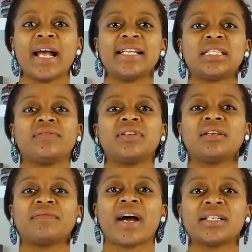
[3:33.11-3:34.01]
It's even
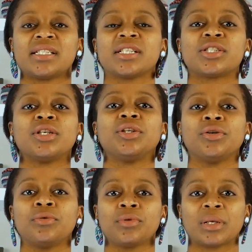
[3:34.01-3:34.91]
inviting to
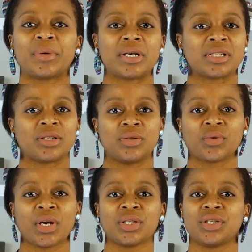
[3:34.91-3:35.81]
you, the person who's
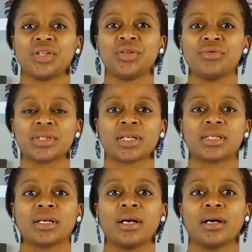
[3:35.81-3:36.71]
going to use it.